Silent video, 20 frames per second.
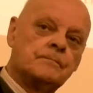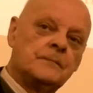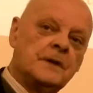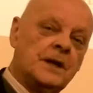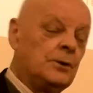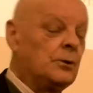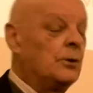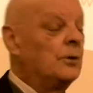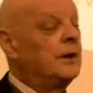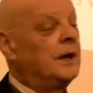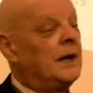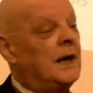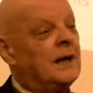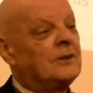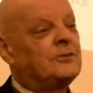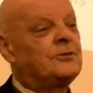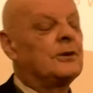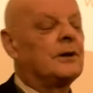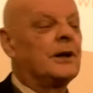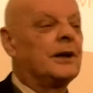You know, they
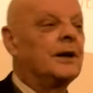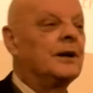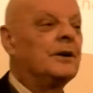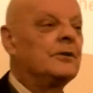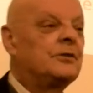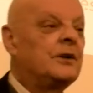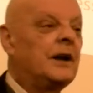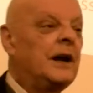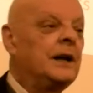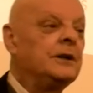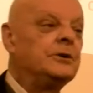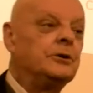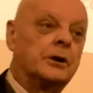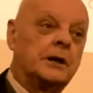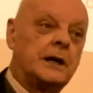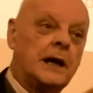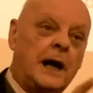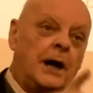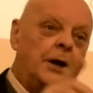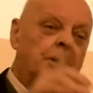actually said, you
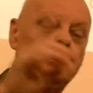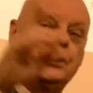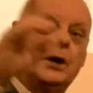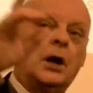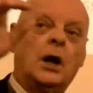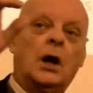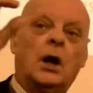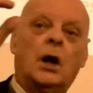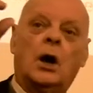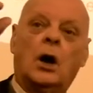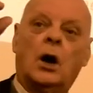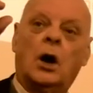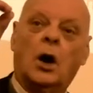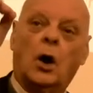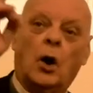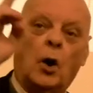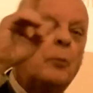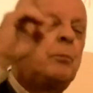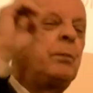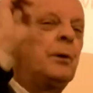can't
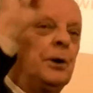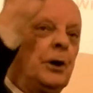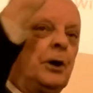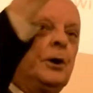open